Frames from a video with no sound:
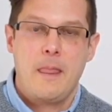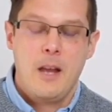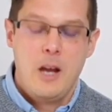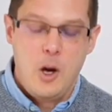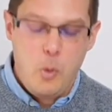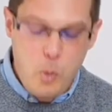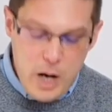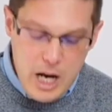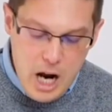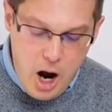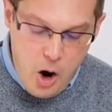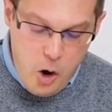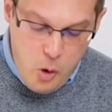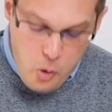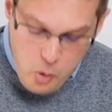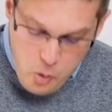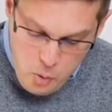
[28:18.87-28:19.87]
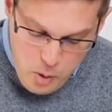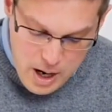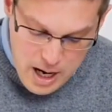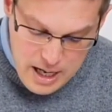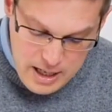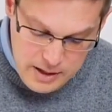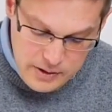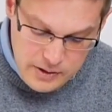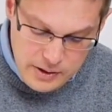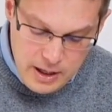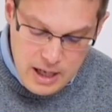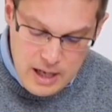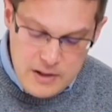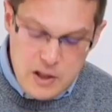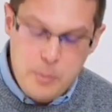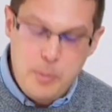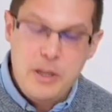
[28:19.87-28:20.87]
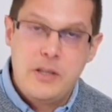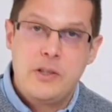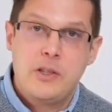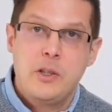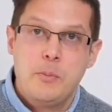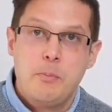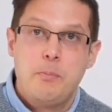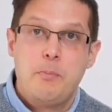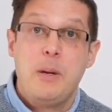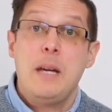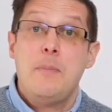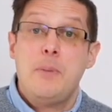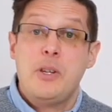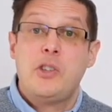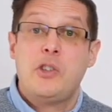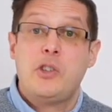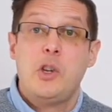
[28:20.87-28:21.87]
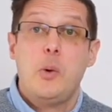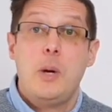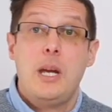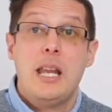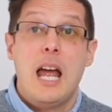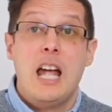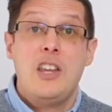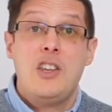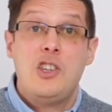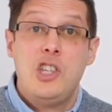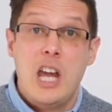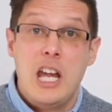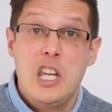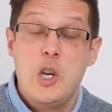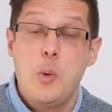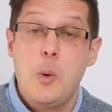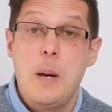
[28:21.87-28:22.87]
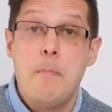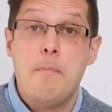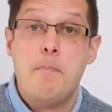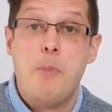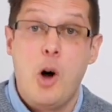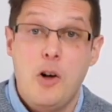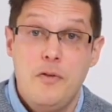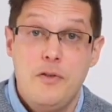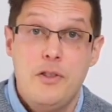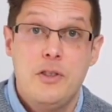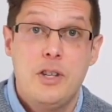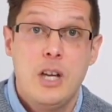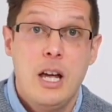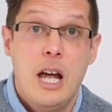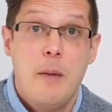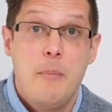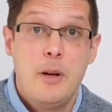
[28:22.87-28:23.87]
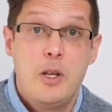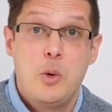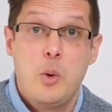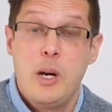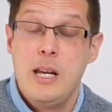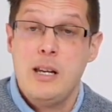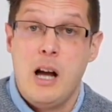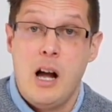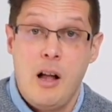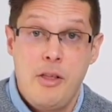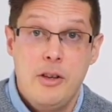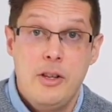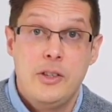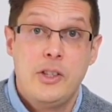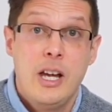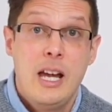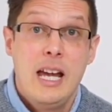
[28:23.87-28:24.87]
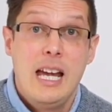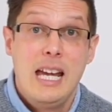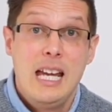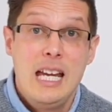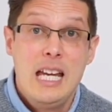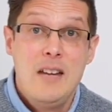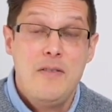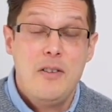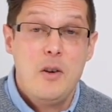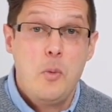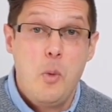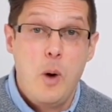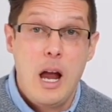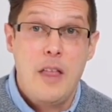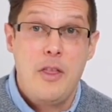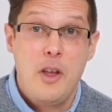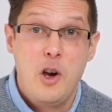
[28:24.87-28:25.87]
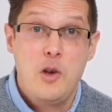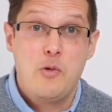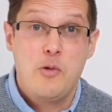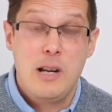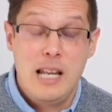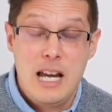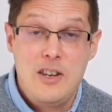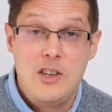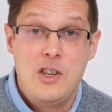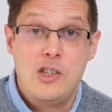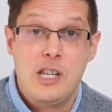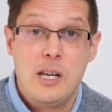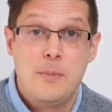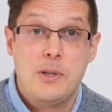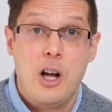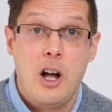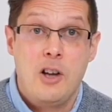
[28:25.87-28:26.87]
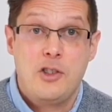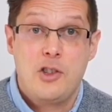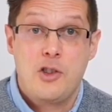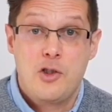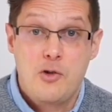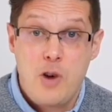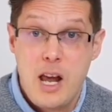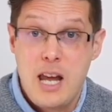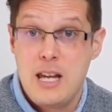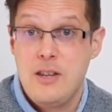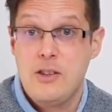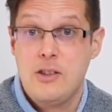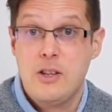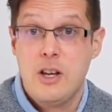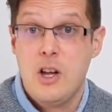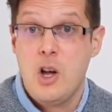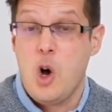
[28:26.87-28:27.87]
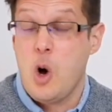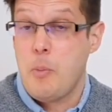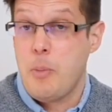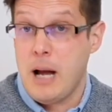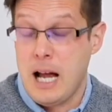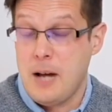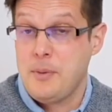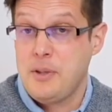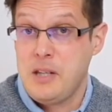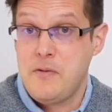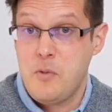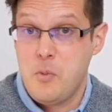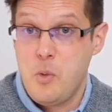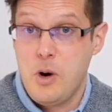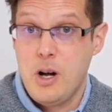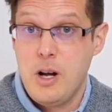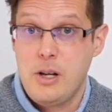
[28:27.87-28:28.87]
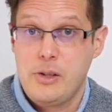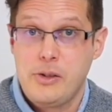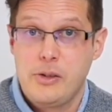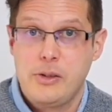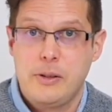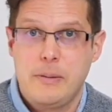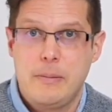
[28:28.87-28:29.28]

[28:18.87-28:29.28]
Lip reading: We are always to be pursuing a genuine bond between others, even where those relationships are strained or perhaps even worse.